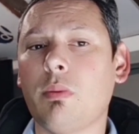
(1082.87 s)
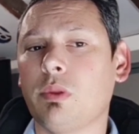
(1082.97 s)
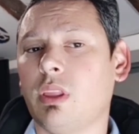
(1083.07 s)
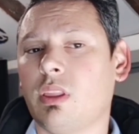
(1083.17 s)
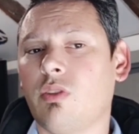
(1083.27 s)

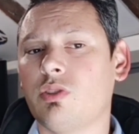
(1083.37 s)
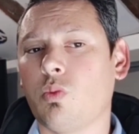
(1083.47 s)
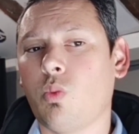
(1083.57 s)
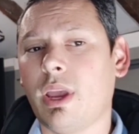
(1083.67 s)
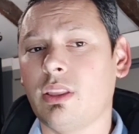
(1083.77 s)
that there is a
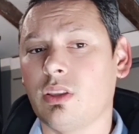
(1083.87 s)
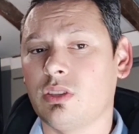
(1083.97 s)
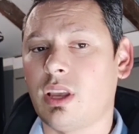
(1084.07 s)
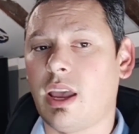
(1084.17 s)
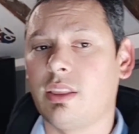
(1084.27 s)
weakness
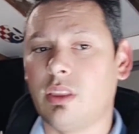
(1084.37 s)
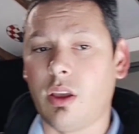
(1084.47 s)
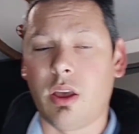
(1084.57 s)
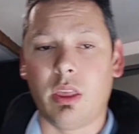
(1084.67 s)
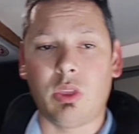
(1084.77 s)
and that
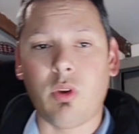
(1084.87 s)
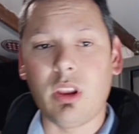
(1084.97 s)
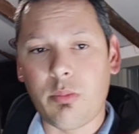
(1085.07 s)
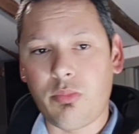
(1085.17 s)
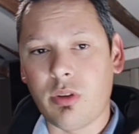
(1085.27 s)
a
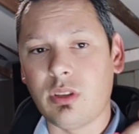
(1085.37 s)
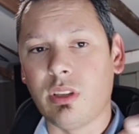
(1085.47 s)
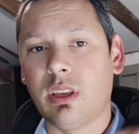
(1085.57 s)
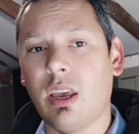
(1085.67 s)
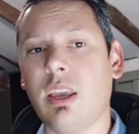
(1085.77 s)
3D printed
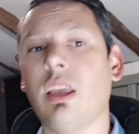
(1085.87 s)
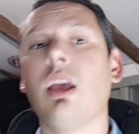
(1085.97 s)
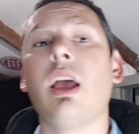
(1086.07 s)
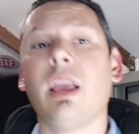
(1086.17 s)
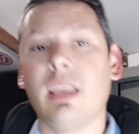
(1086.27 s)
key
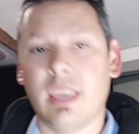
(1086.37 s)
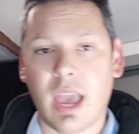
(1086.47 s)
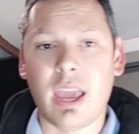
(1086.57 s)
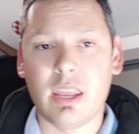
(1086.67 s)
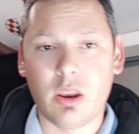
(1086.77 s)

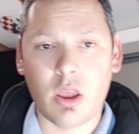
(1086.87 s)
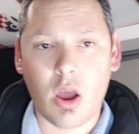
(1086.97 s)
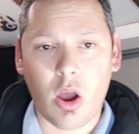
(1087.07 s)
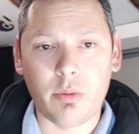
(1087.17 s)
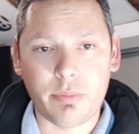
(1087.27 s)
can
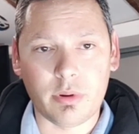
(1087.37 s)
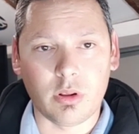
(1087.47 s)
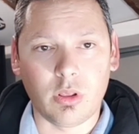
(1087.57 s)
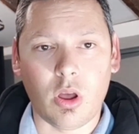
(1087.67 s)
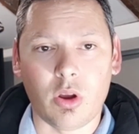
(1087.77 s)
open a
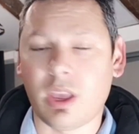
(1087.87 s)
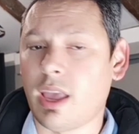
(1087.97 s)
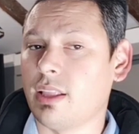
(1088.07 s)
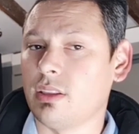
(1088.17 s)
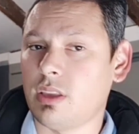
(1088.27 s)
lock
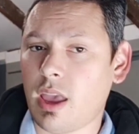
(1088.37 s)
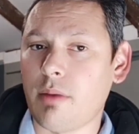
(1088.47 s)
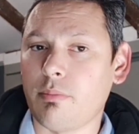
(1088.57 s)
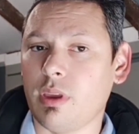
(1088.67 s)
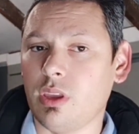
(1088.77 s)
and can
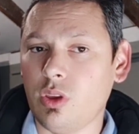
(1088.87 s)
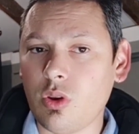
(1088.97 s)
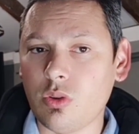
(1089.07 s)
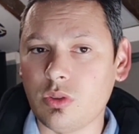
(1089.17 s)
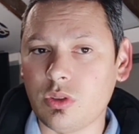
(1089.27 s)
be
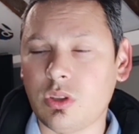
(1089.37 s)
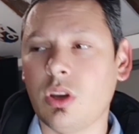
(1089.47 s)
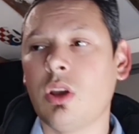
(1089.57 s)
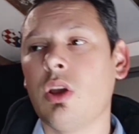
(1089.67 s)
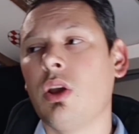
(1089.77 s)
used.
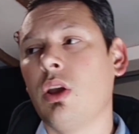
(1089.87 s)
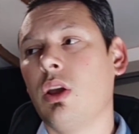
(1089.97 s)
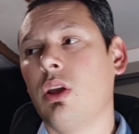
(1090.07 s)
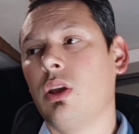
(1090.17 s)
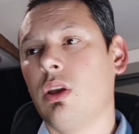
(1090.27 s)

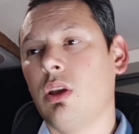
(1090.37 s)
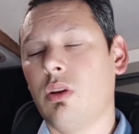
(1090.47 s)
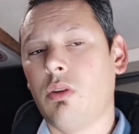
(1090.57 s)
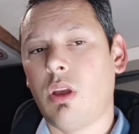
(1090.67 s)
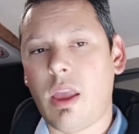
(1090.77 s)

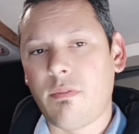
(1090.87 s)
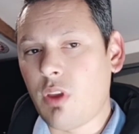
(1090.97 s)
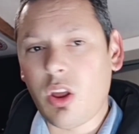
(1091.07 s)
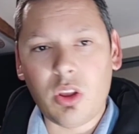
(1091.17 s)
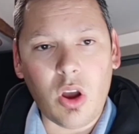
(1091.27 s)
If you
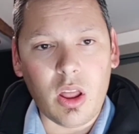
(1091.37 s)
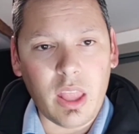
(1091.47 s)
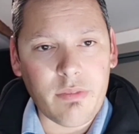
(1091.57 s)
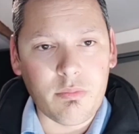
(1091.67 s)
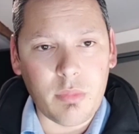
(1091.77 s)
only got
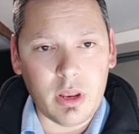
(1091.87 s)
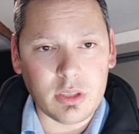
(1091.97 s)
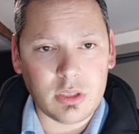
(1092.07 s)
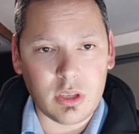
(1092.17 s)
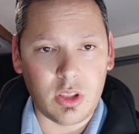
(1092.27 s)
11
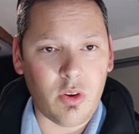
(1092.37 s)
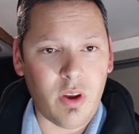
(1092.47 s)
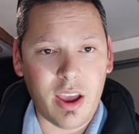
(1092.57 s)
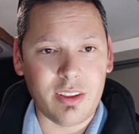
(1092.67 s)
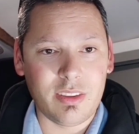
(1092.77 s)
minutes and you're
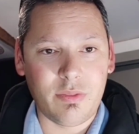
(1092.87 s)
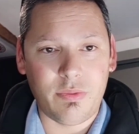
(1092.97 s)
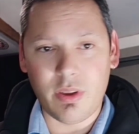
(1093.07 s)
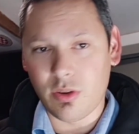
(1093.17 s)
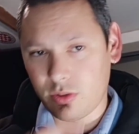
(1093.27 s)
out in the
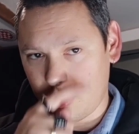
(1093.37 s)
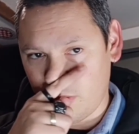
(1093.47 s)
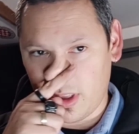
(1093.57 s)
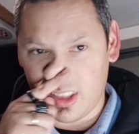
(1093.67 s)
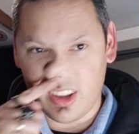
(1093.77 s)
field, I
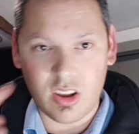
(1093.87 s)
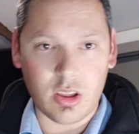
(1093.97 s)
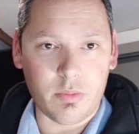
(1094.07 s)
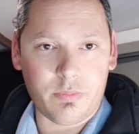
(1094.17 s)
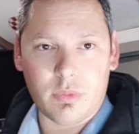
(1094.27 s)
mean, you're not going
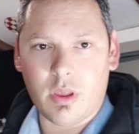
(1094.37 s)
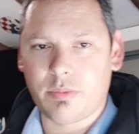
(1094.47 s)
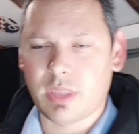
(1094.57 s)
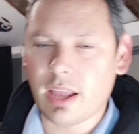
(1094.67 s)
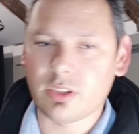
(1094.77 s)
to a
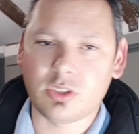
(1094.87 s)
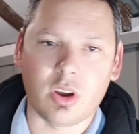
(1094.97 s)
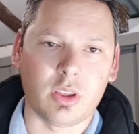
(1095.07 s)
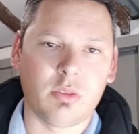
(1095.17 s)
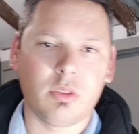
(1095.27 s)

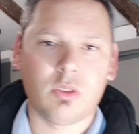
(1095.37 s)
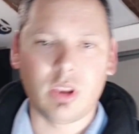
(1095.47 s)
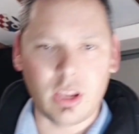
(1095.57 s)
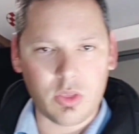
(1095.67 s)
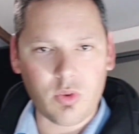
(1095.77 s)
downside. You
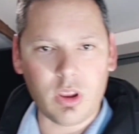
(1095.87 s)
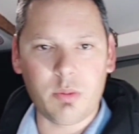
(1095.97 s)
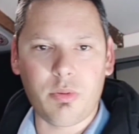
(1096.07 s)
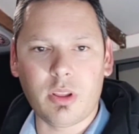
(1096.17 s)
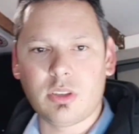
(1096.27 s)
need a 3D
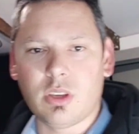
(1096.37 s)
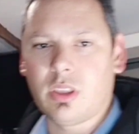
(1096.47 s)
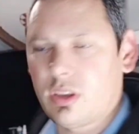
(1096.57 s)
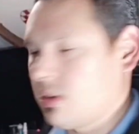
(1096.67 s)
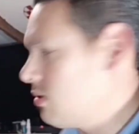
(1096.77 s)
printer
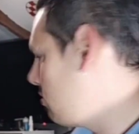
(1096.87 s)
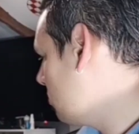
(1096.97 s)
that can